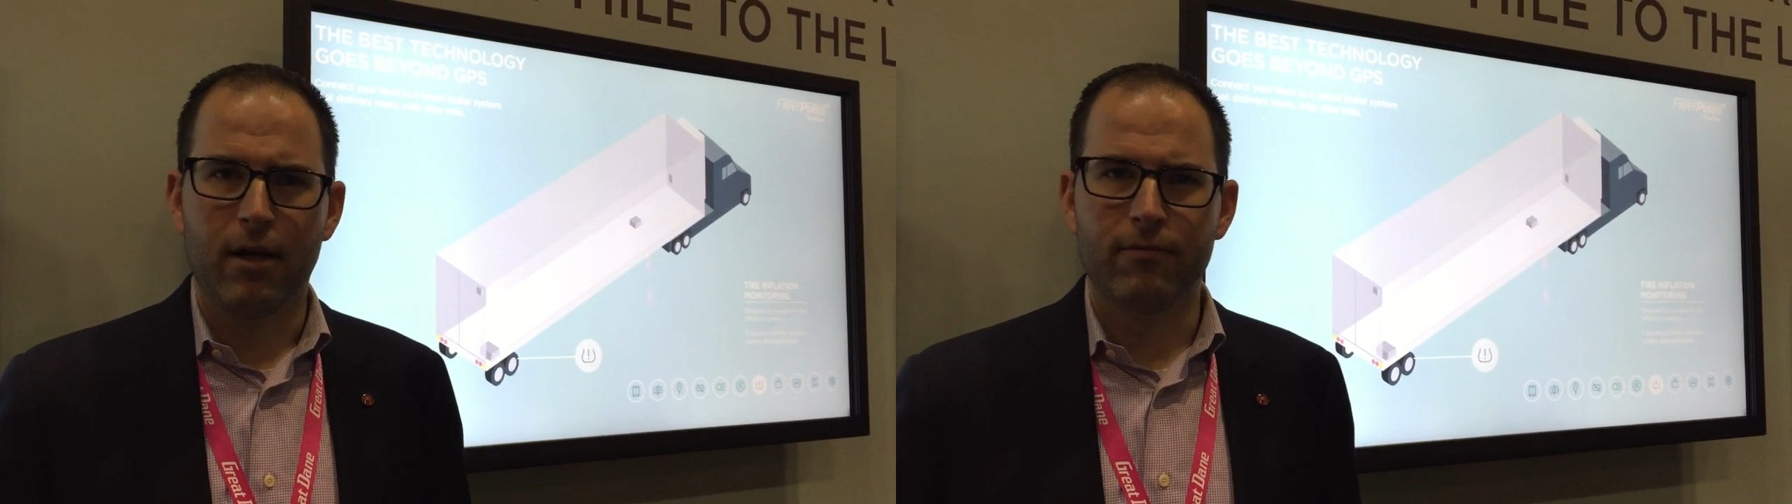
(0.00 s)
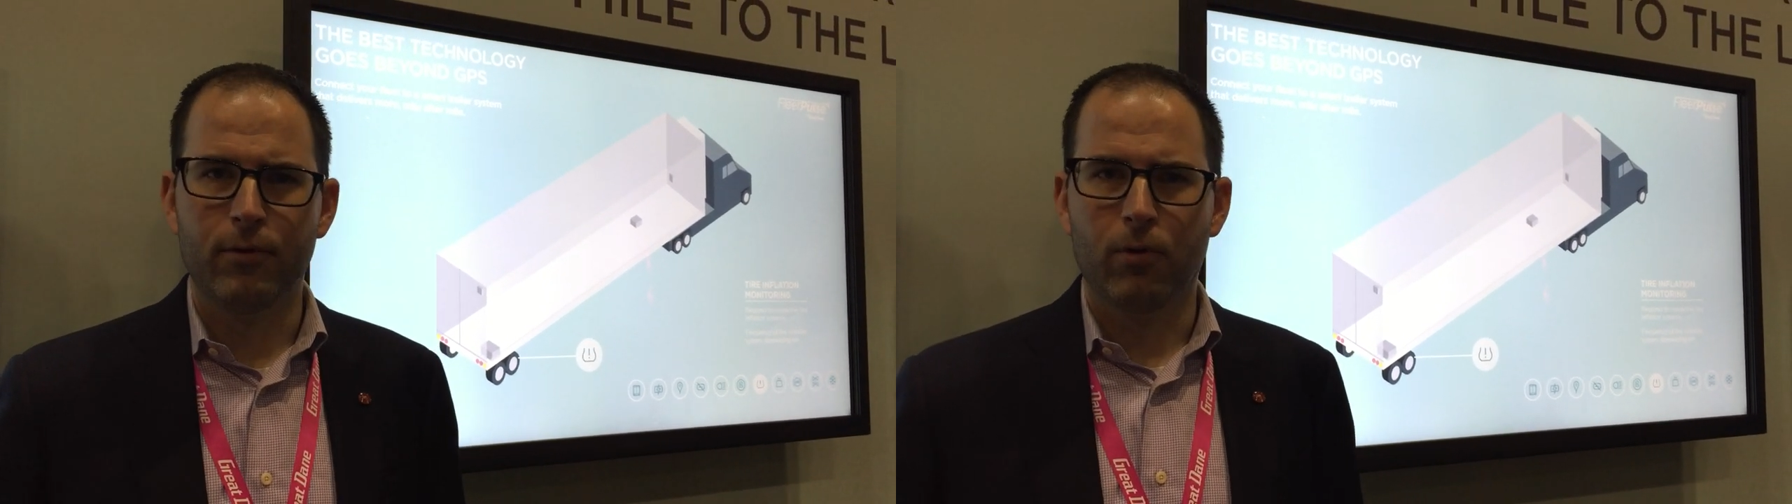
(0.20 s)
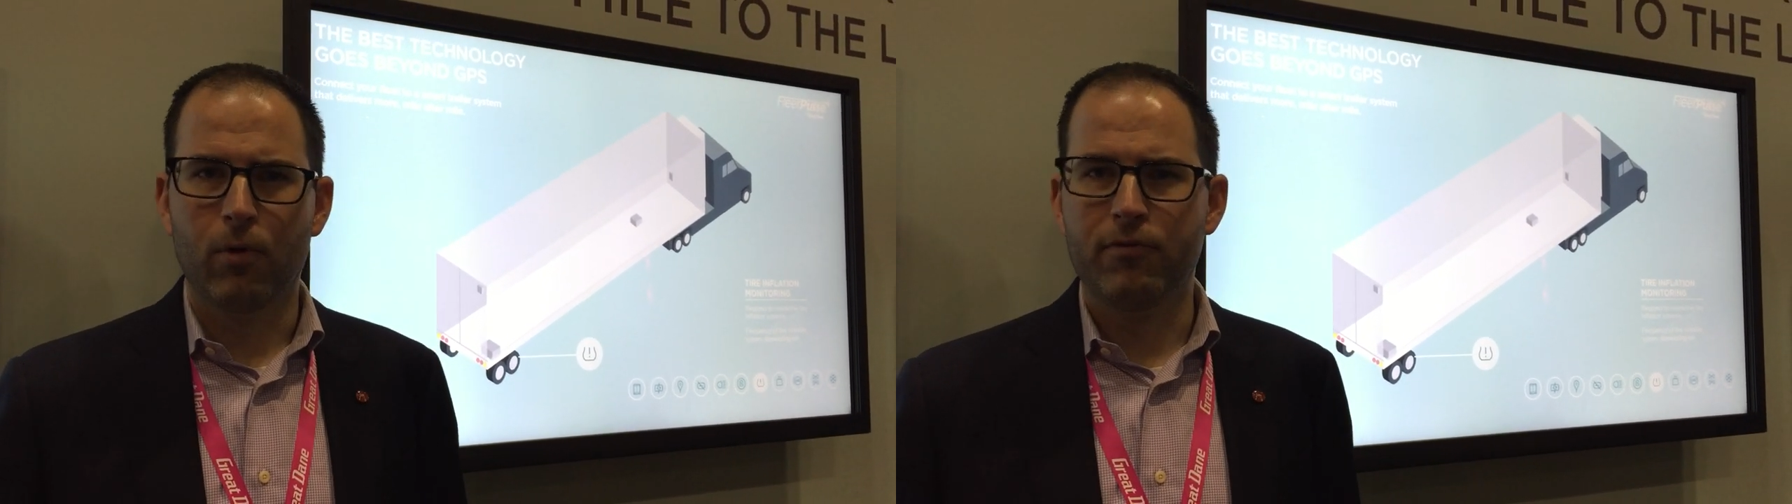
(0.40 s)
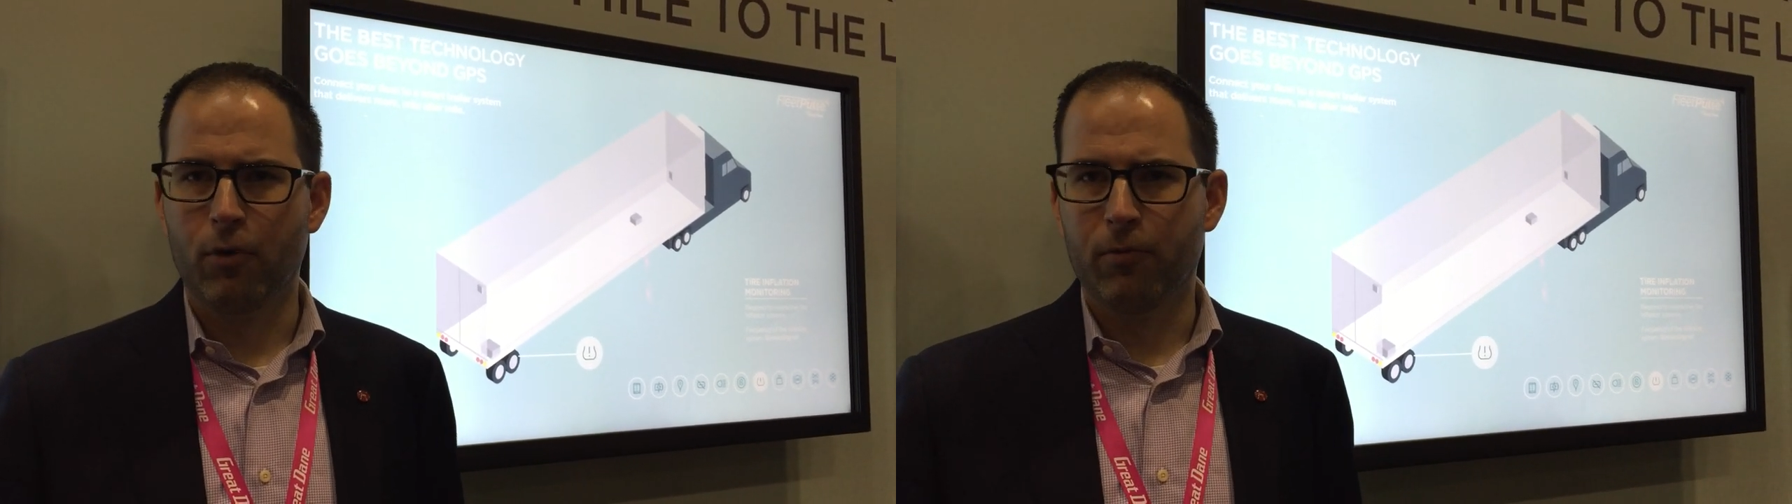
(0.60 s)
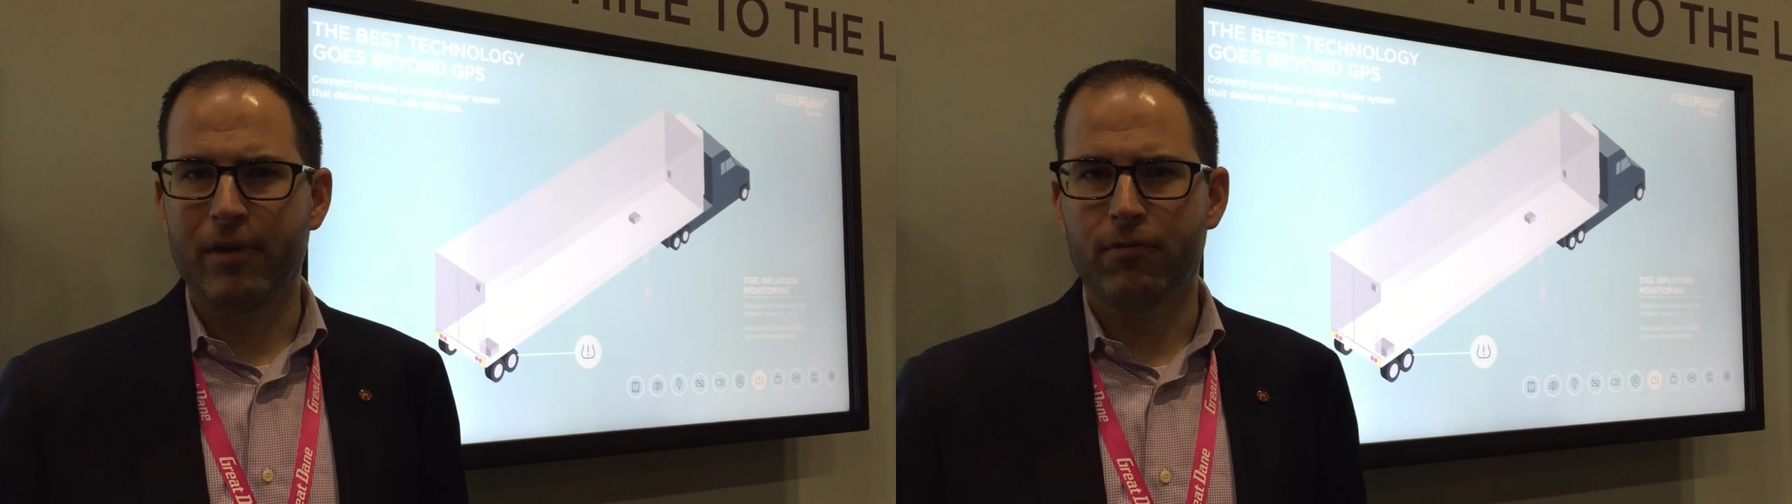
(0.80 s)
of your of
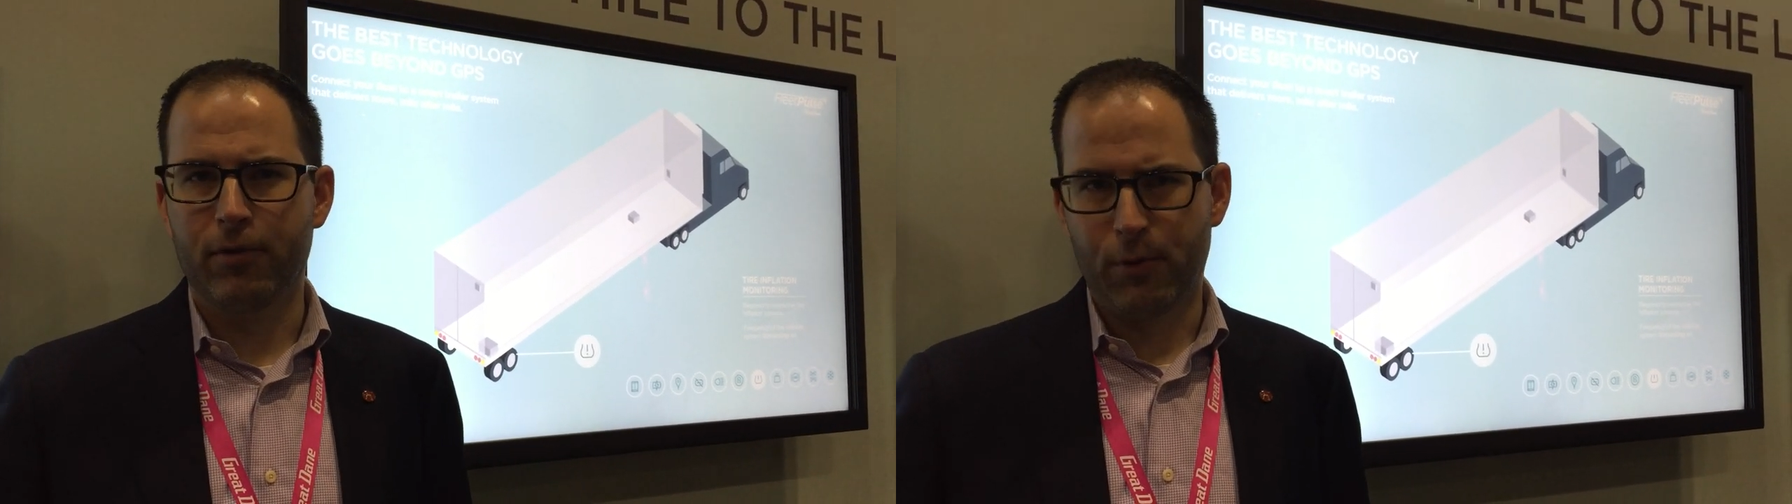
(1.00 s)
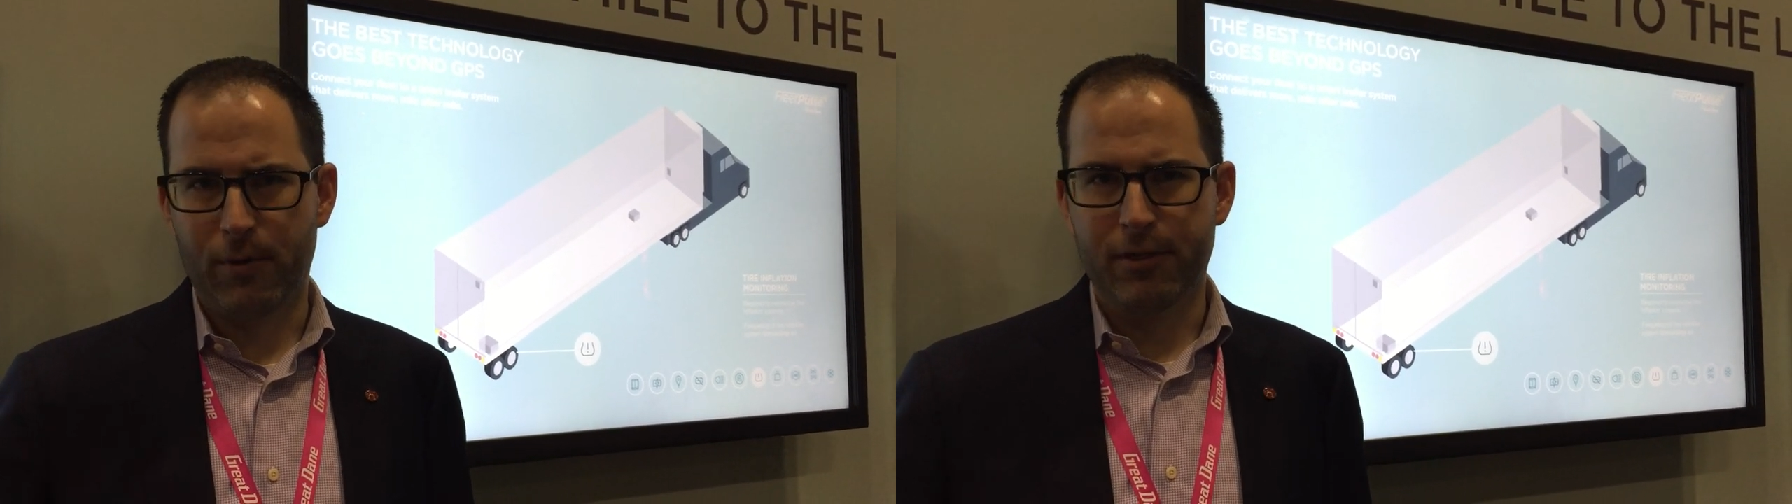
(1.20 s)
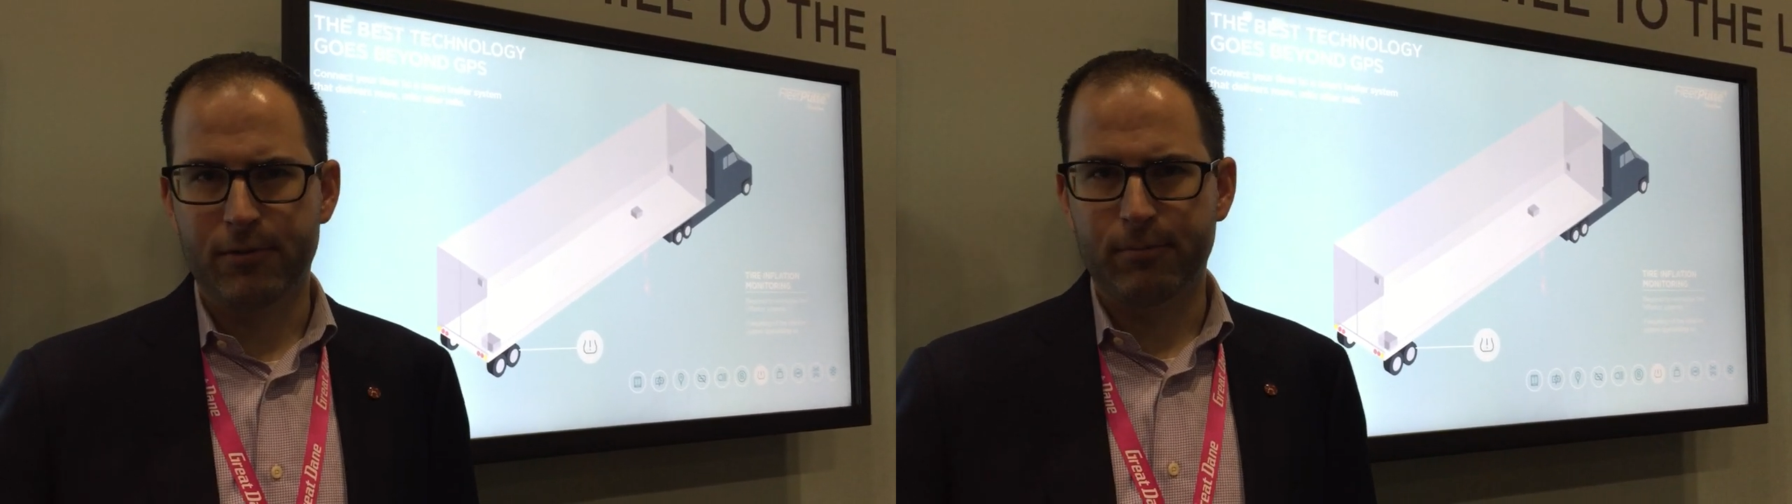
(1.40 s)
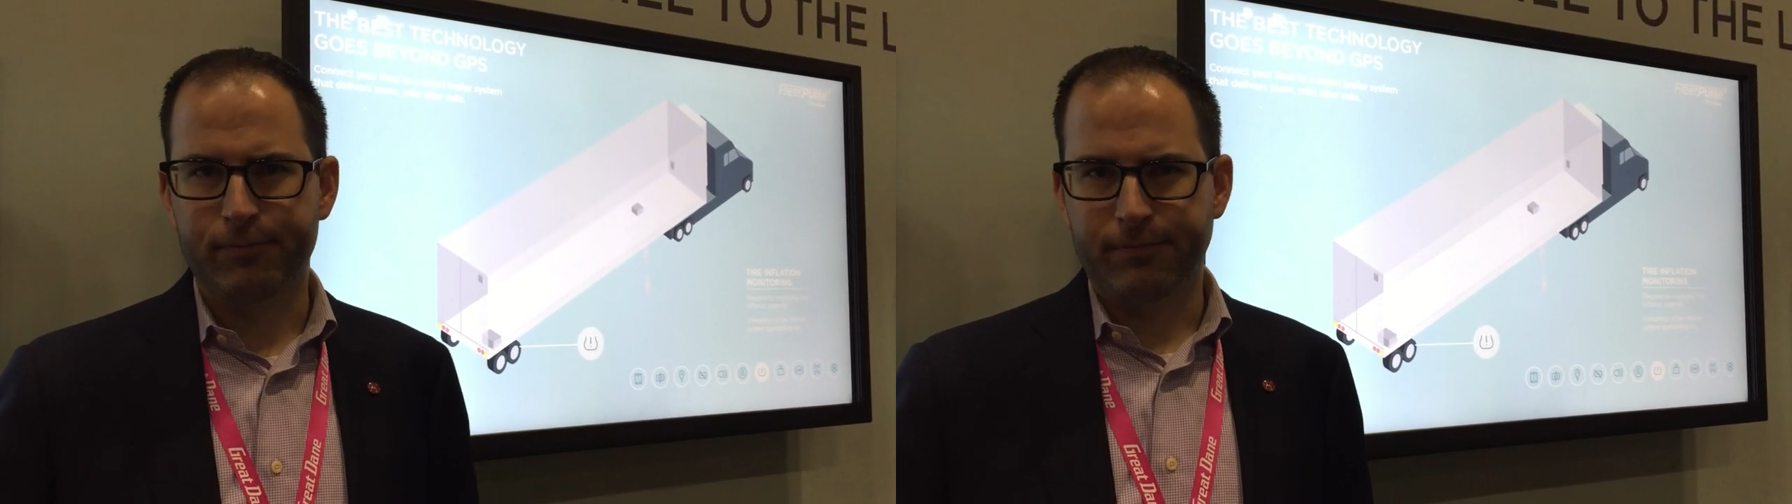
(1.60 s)
your reefer units.